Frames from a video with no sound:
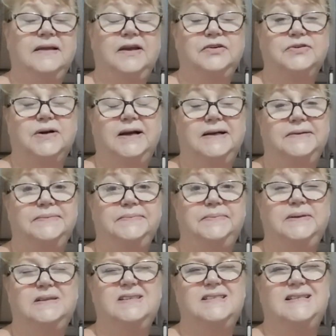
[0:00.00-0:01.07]
They drown,
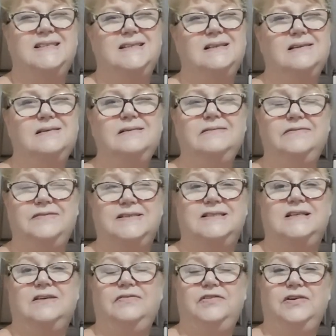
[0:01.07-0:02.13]
because there's a lot of
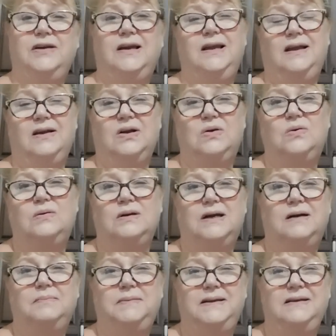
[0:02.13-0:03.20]
stuff you can get caught
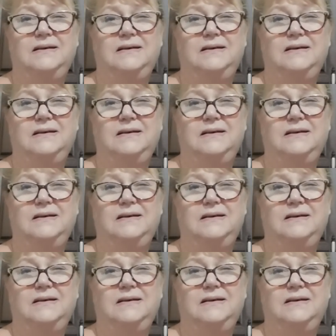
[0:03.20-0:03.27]
up